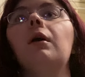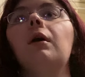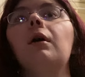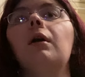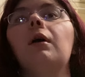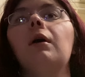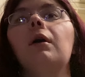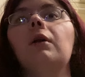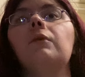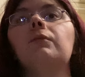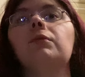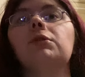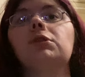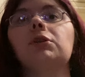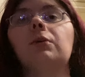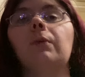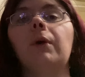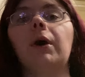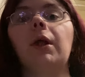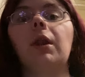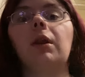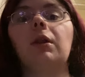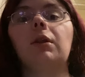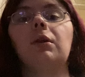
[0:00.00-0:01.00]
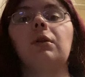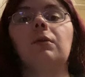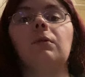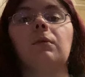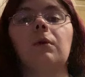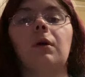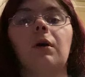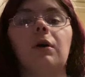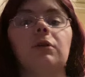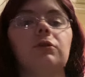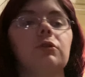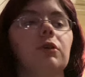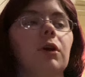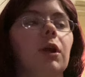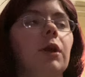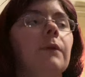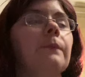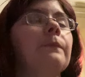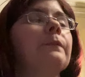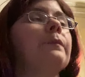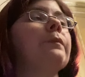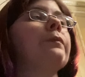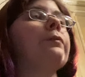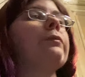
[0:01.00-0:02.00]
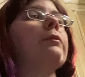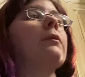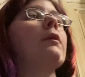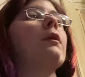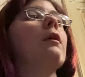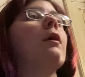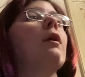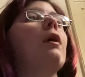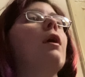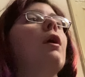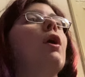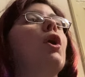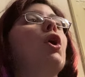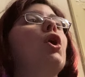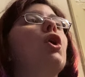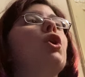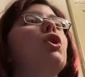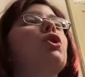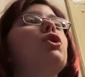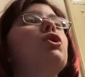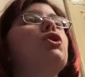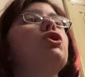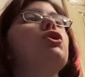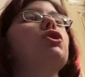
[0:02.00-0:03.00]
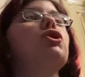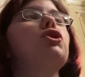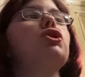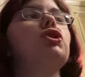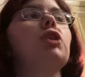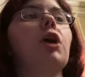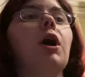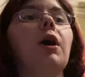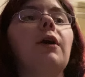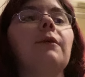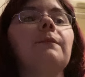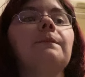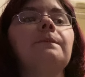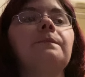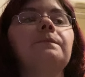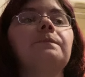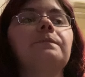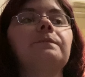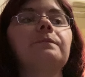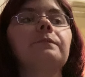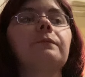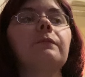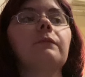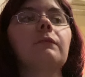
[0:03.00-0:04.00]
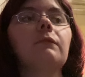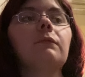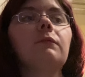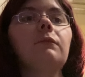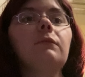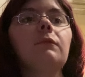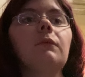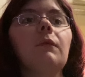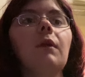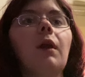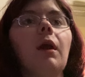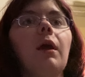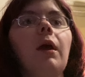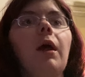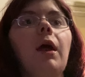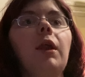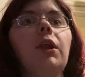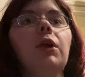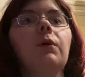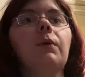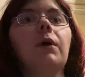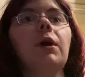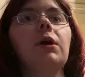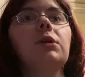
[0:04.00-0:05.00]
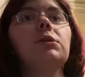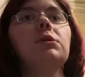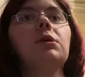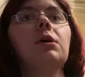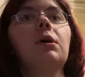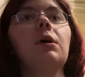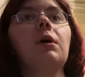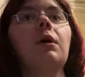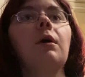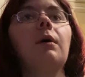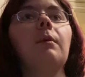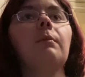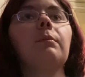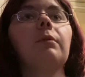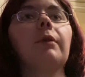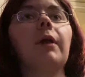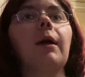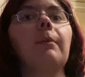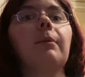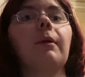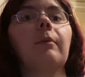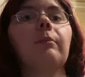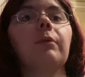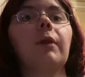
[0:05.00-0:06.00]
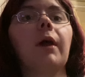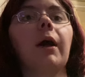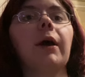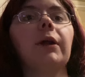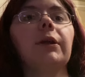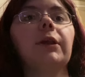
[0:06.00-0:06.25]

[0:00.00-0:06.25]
And we're still waiting to do laundry. So, anyways, blah, blah, blah,